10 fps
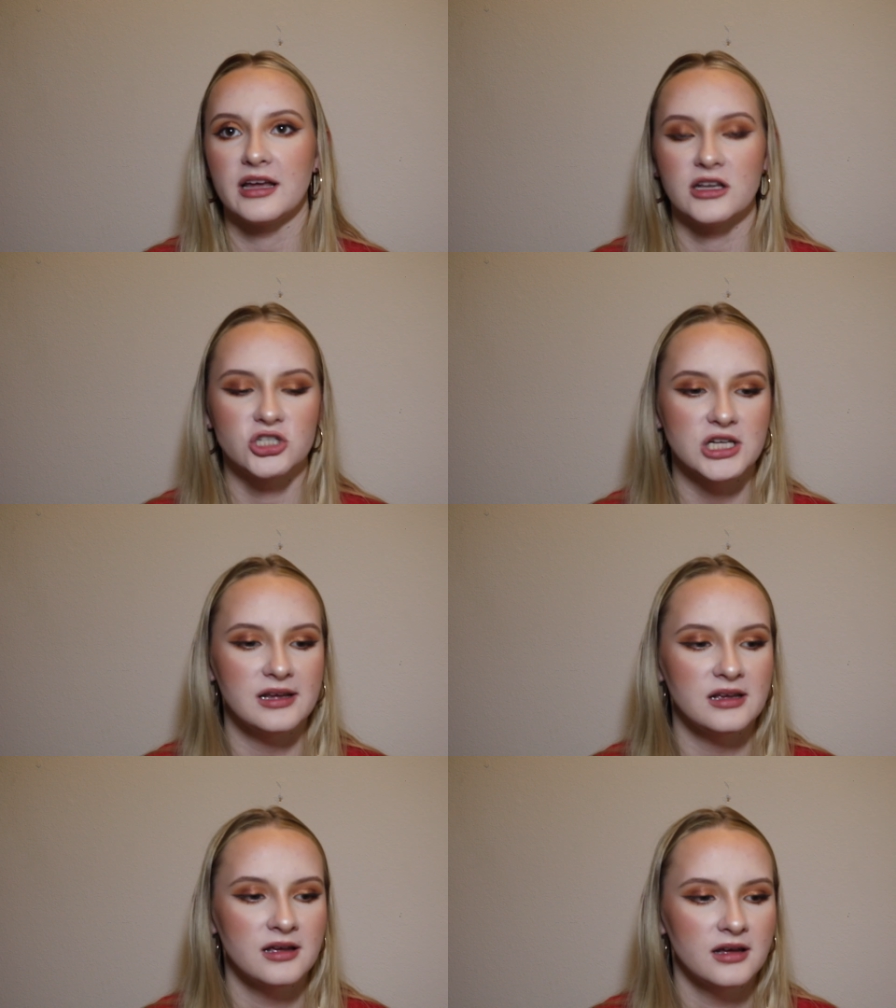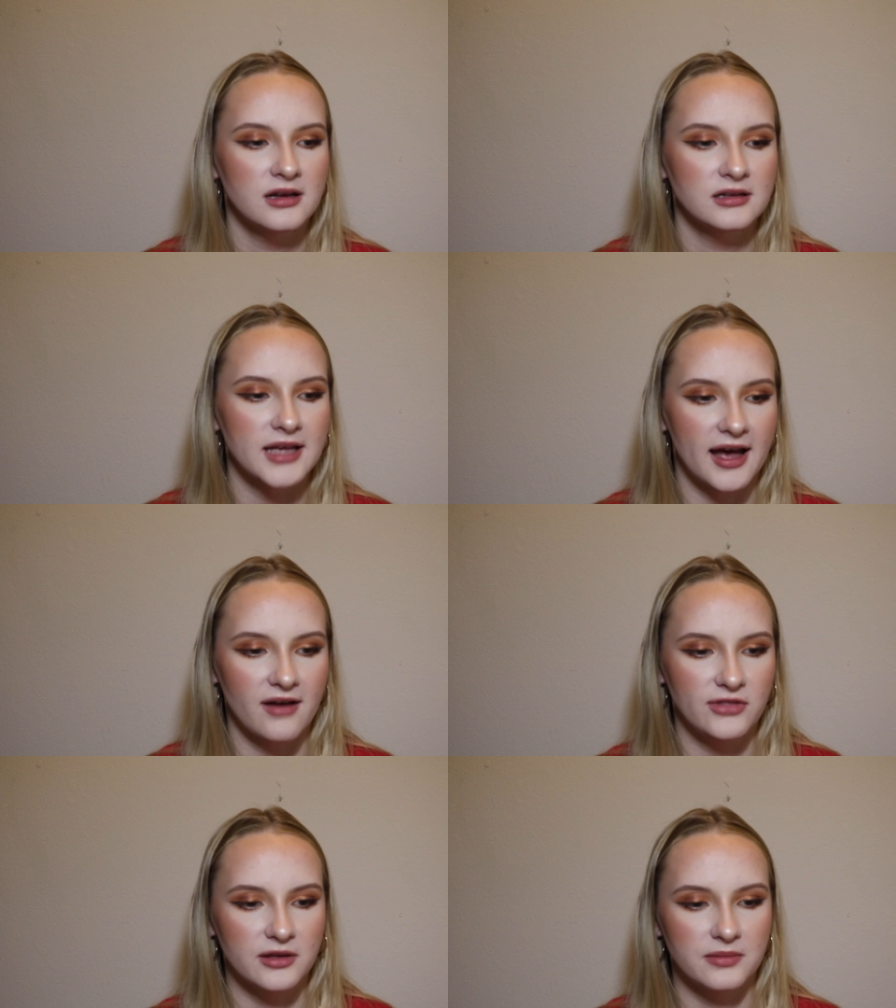And to
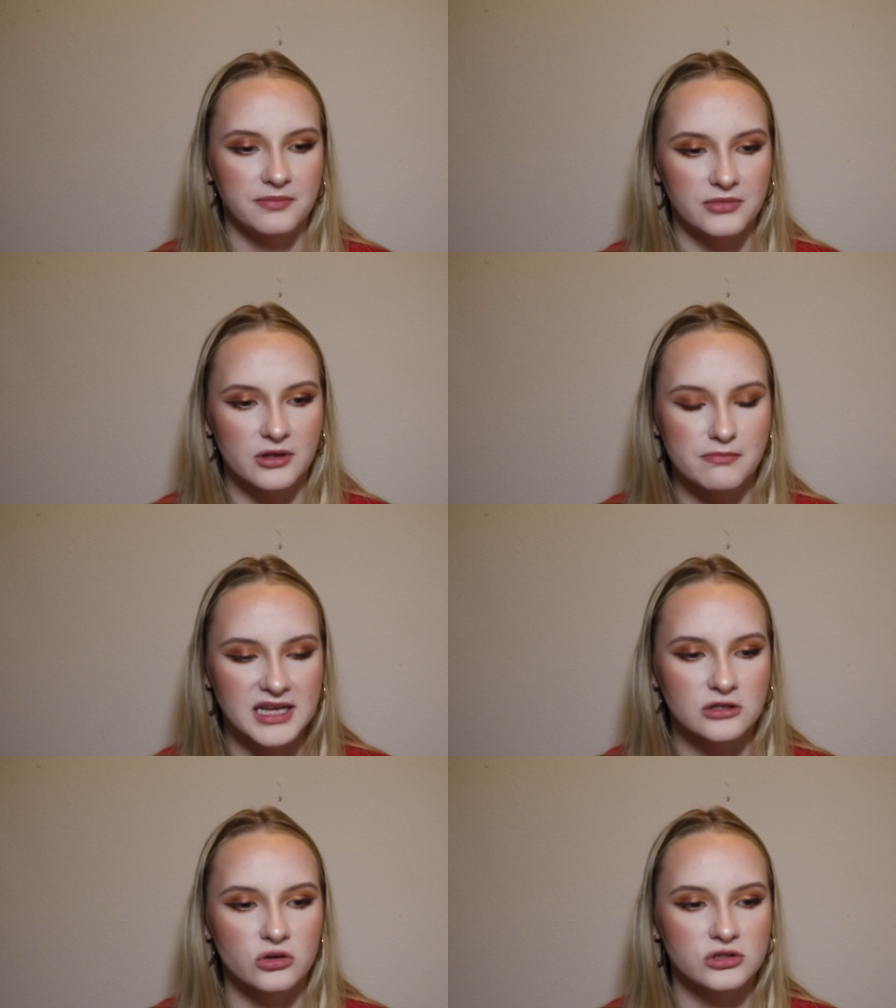have the mental